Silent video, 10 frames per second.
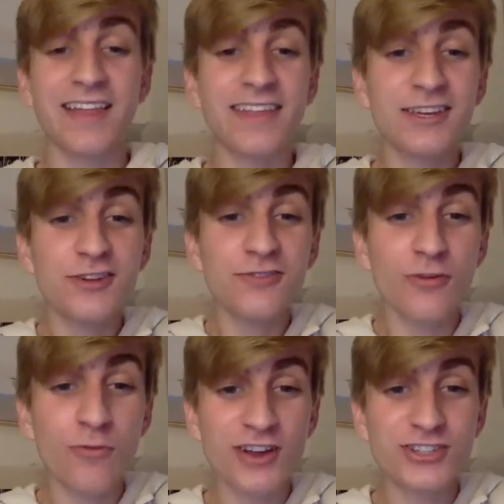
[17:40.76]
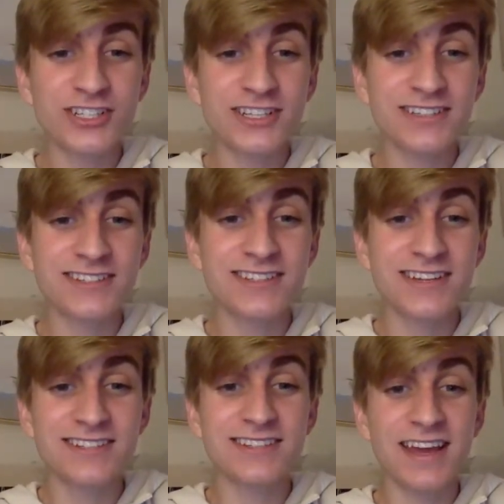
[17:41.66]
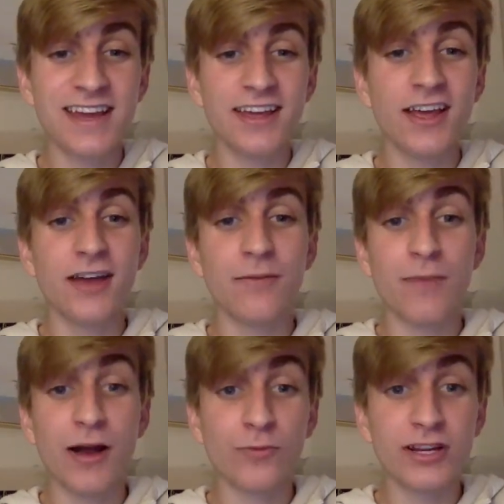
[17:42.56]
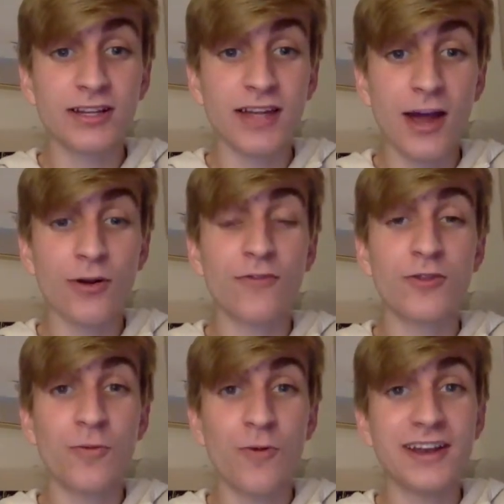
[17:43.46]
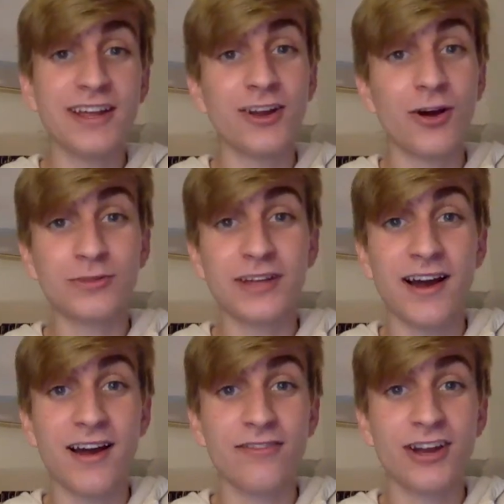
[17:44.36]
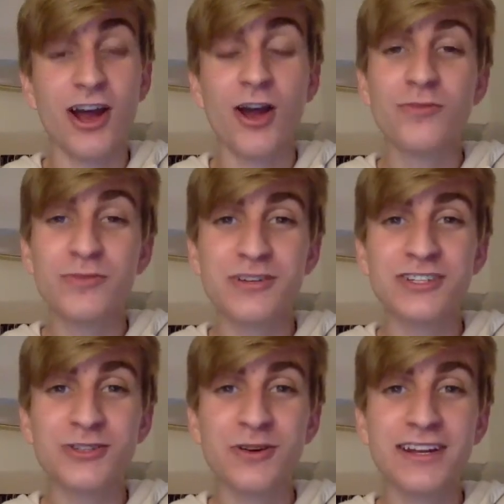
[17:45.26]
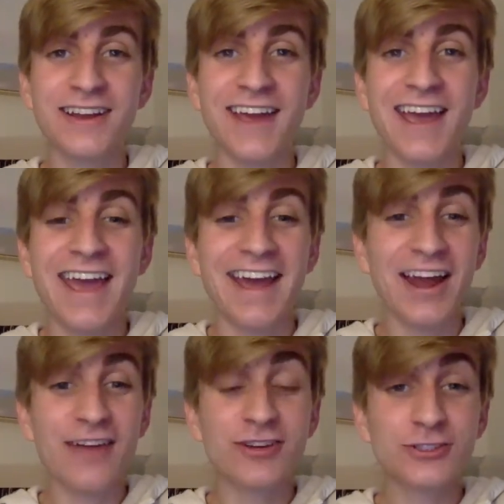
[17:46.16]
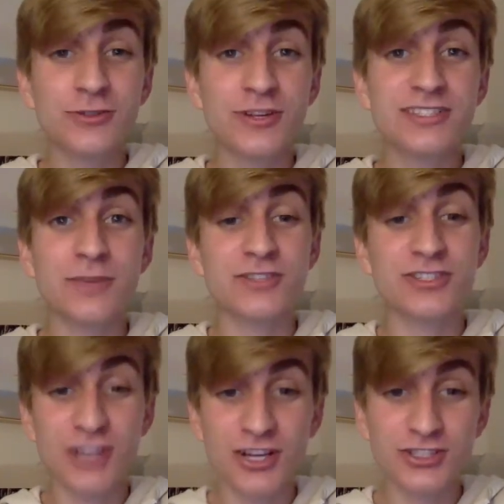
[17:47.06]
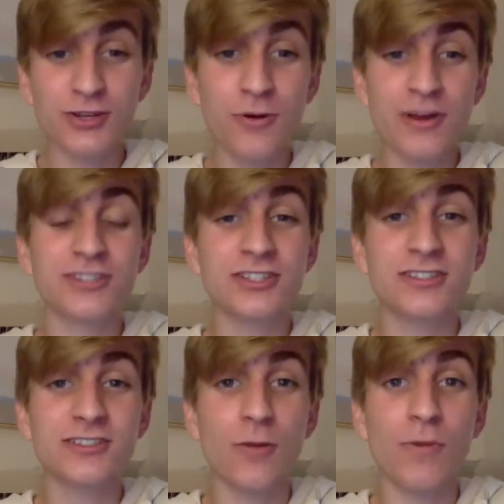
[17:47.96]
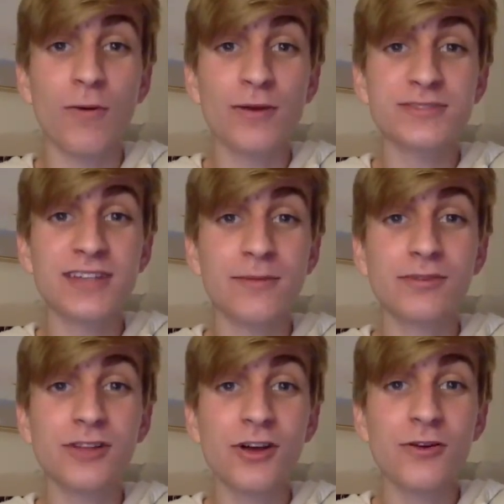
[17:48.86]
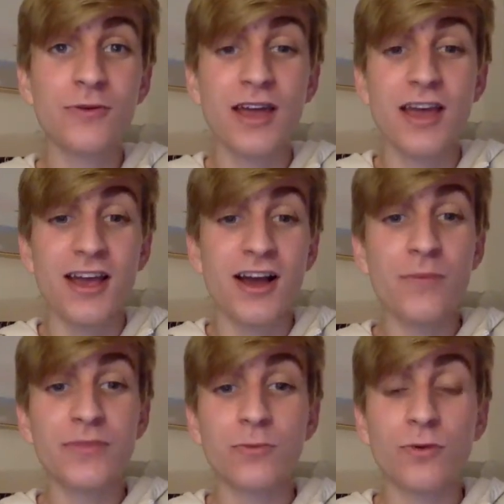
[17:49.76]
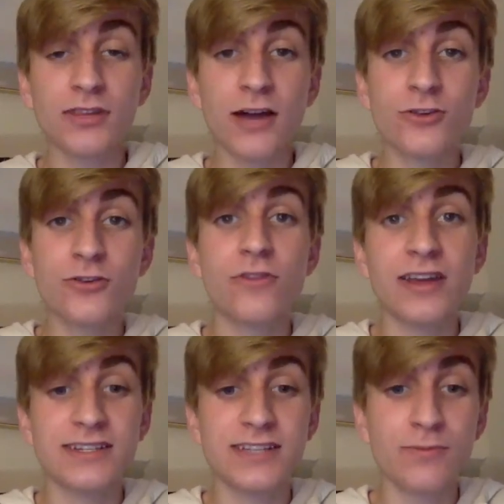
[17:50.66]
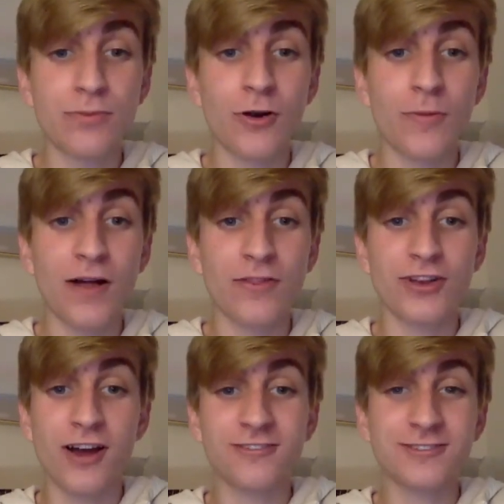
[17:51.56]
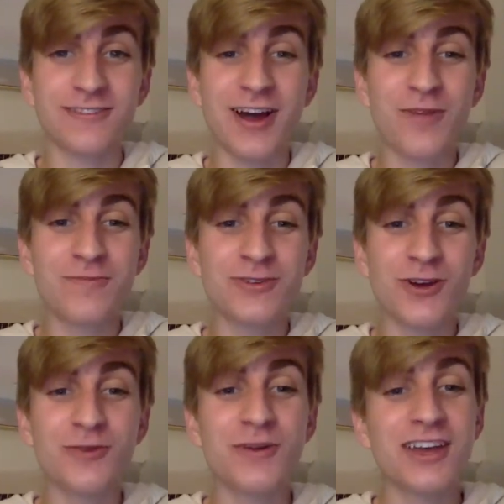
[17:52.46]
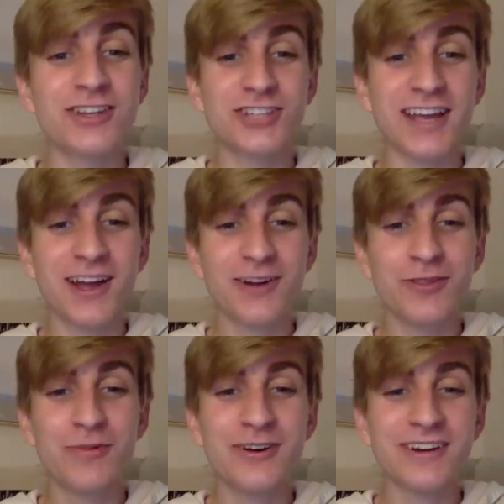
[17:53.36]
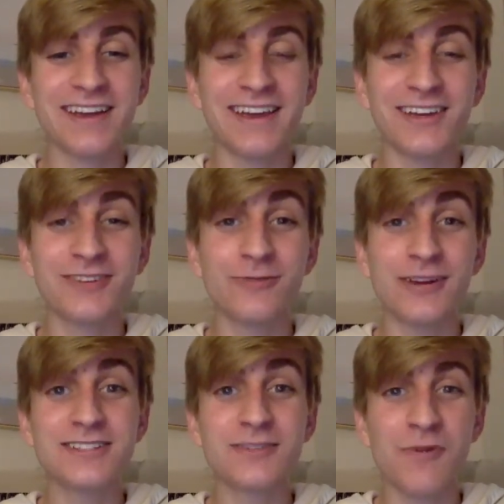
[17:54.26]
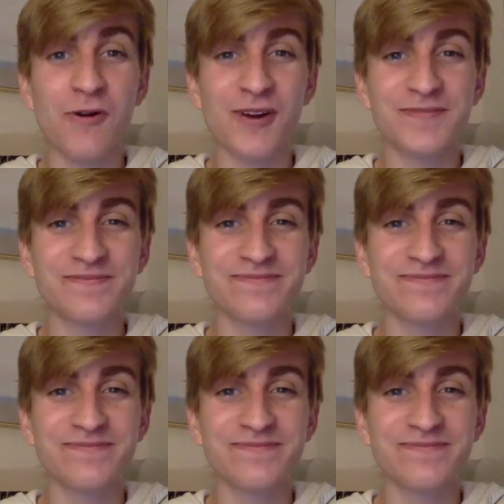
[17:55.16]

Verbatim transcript: Thank you for watching today my read aloud of the one and only Ivan. I hope you enjoyed it, and I've included some discussion questions on my website below um, that will allow you to think deeper about the novel. I hope you go check out the book and read some more.